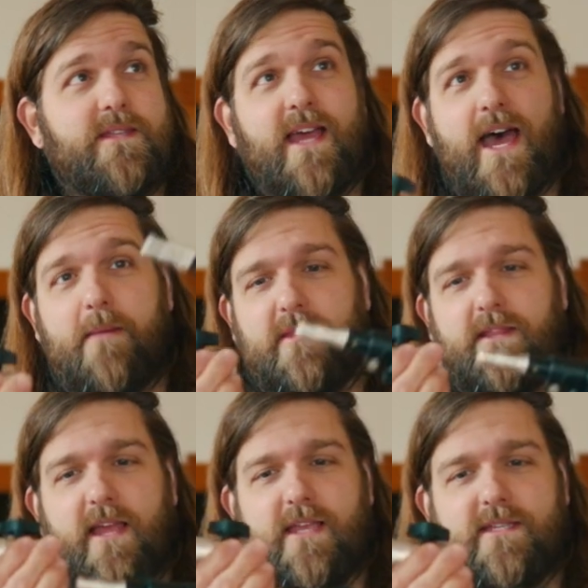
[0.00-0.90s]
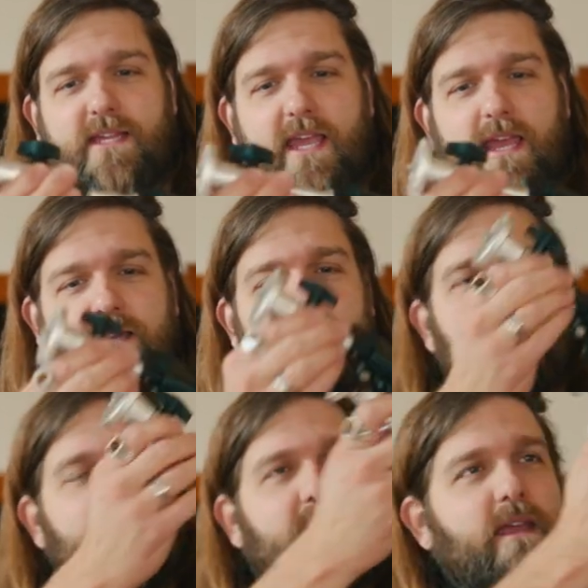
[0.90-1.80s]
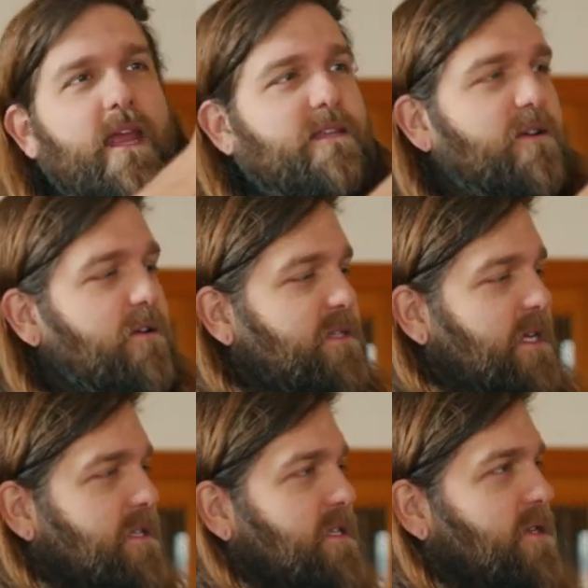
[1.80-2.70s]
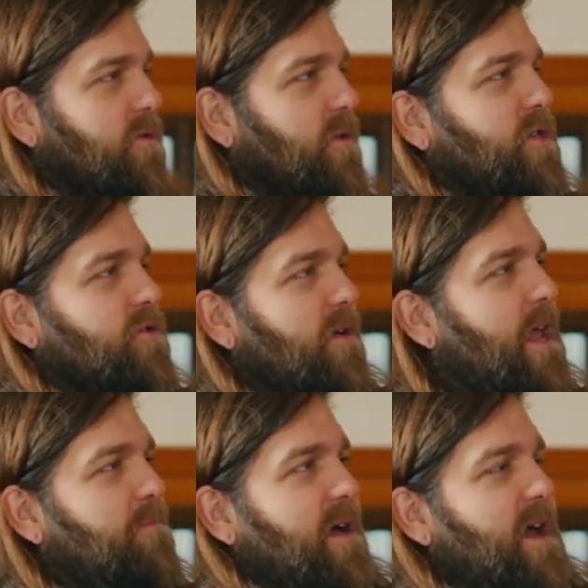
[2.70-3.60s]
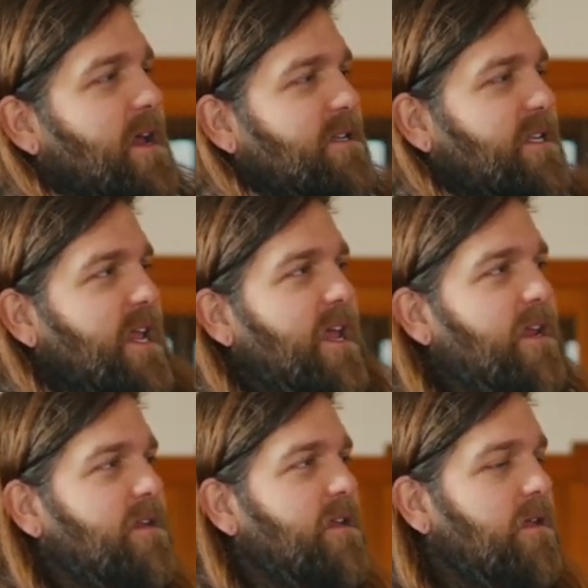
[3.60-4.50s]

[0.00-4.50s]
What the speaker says: top of the light stand and turns into a tripod stand